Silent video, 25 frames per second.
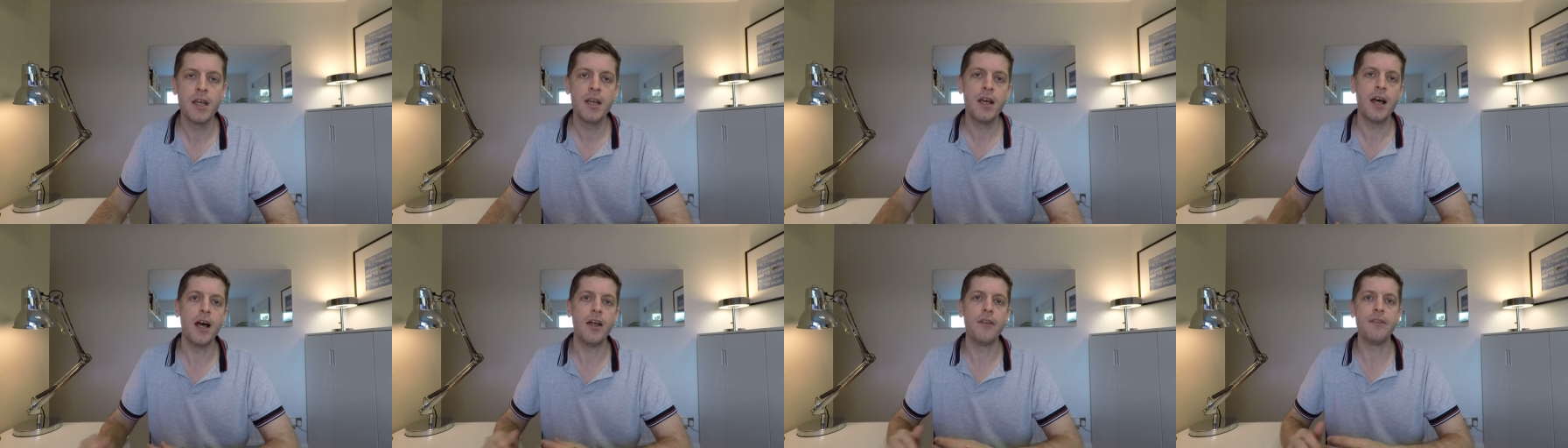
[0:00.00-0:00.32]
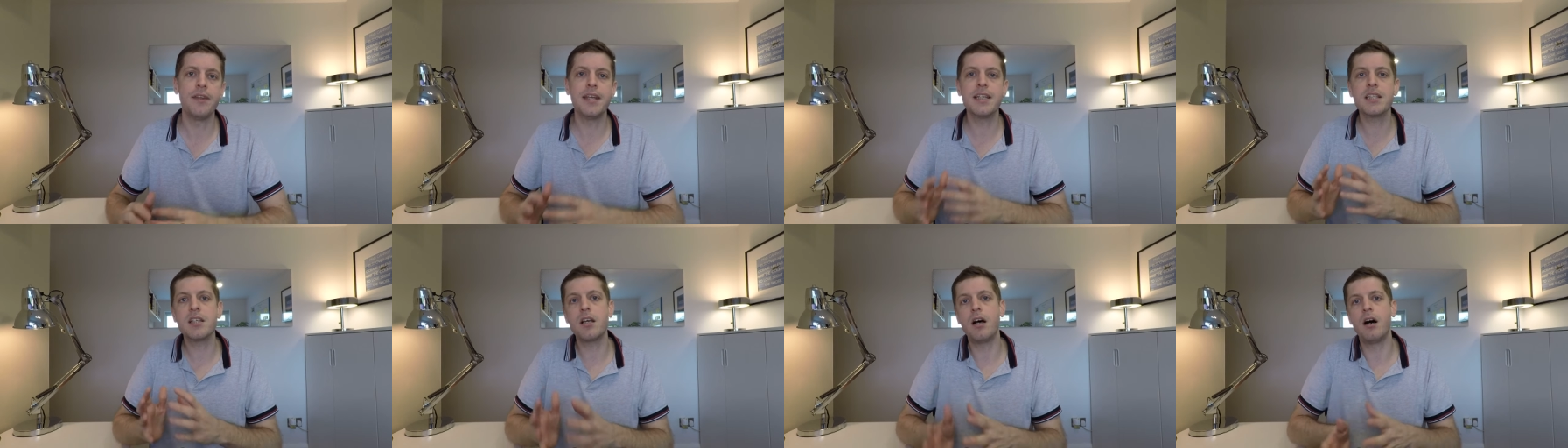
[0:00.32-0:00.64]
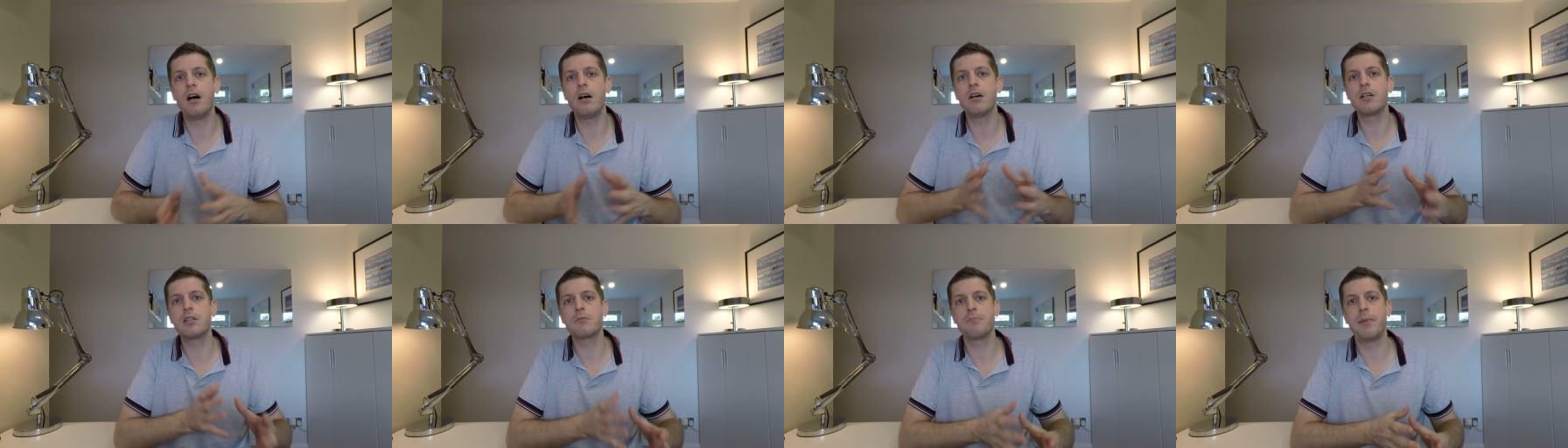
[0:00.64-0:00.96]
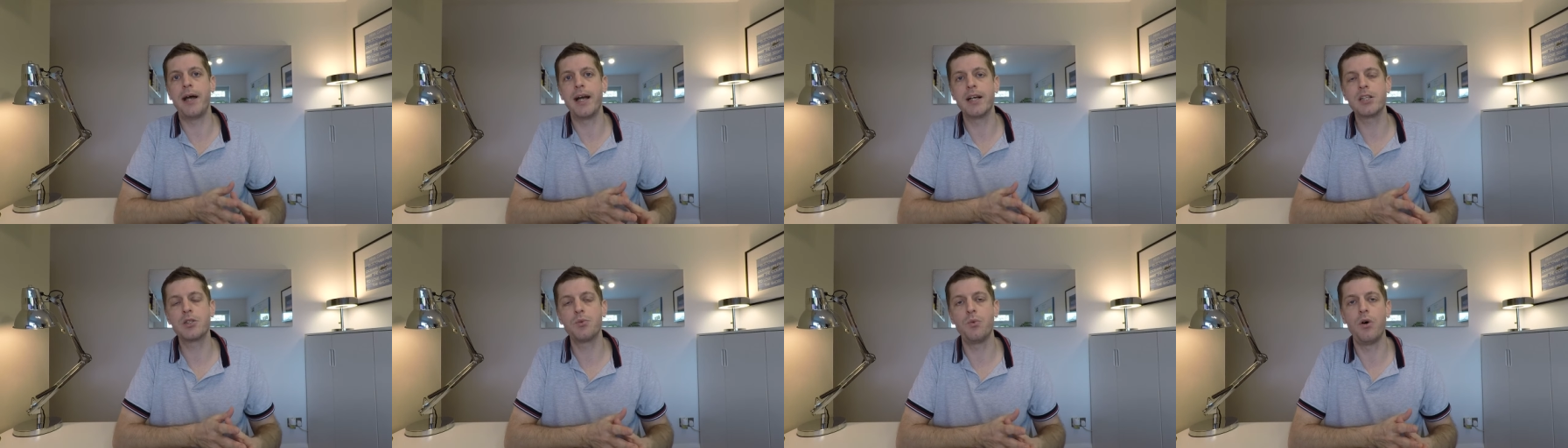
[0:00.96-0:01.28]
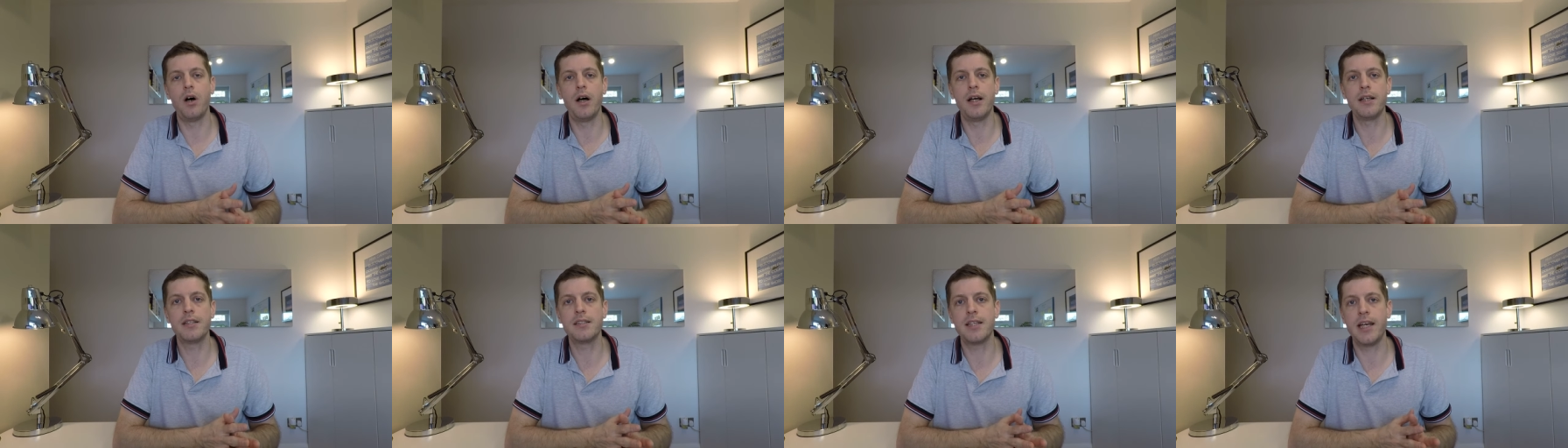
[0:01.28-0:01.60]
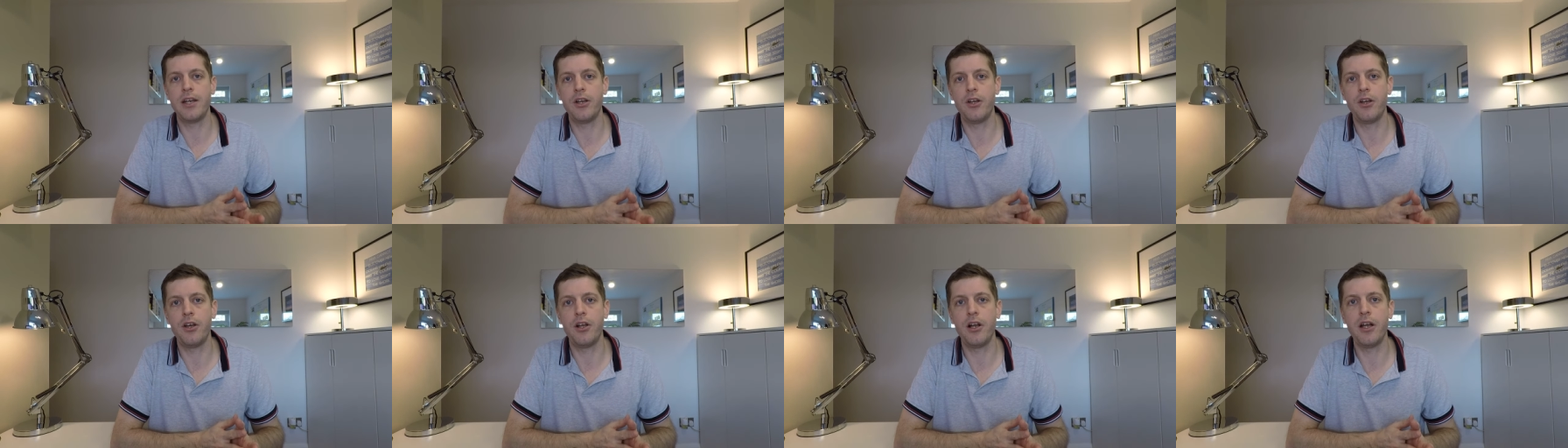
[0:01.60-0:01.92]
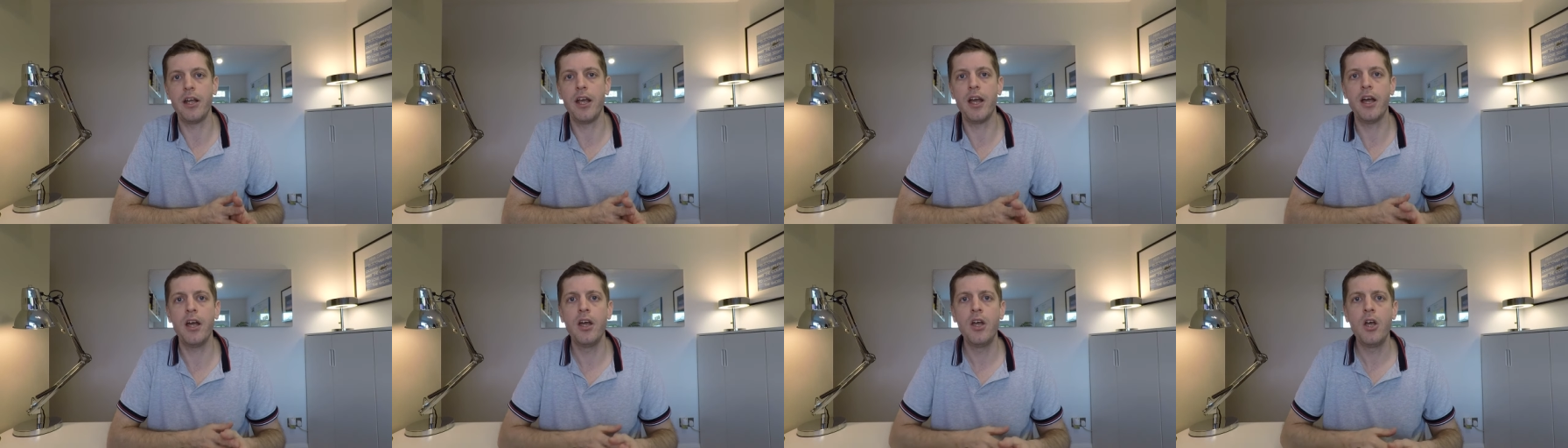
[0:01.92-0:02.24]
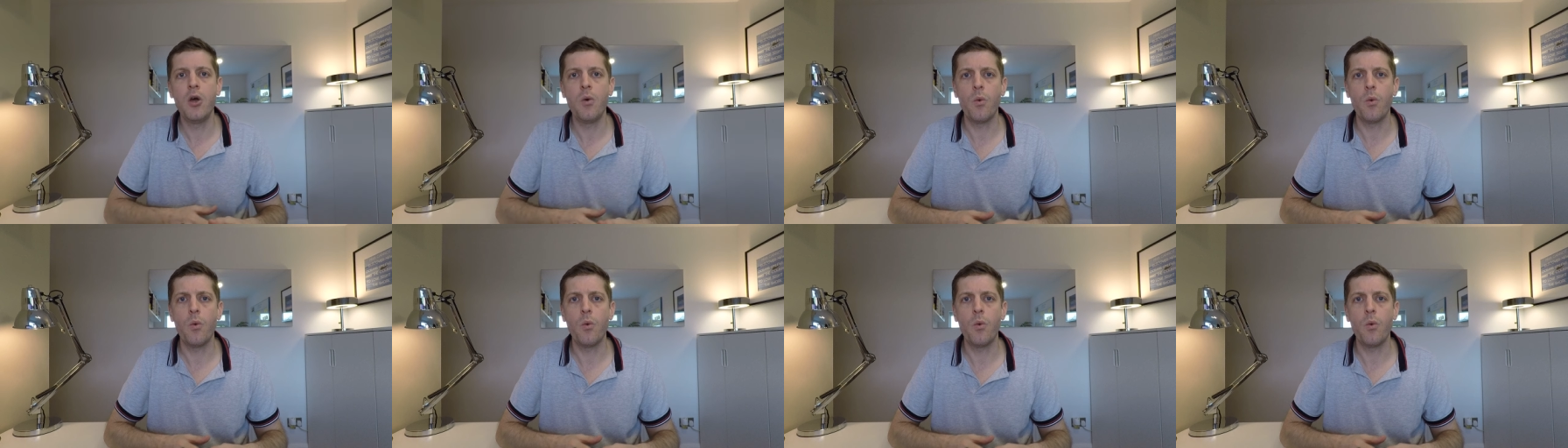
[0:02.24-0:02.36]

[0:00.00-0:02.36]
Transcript: And this harks back to what I said earlier,